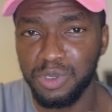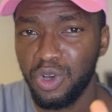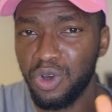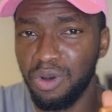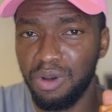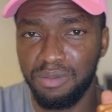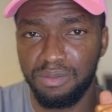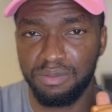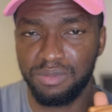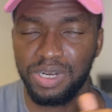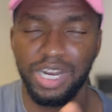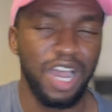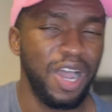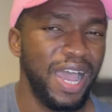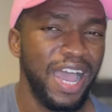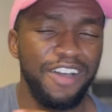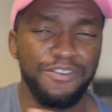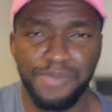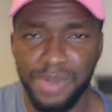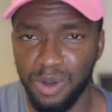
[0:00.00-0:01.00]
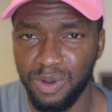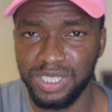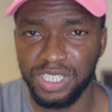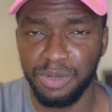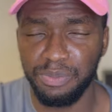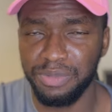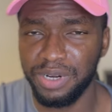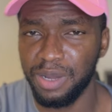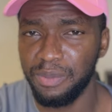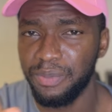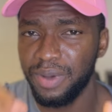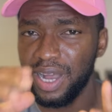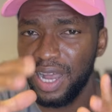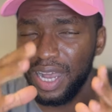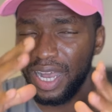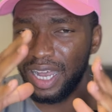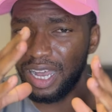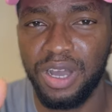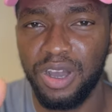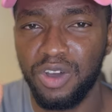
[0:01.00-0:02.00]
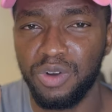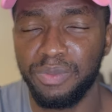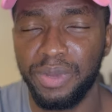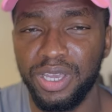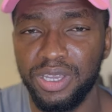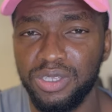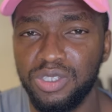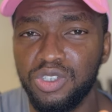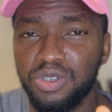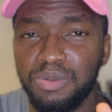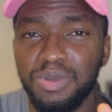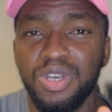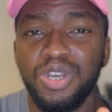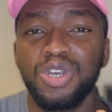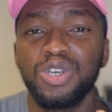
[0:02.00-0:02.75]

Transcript: or now I have my WhatsApp number on my YouTube.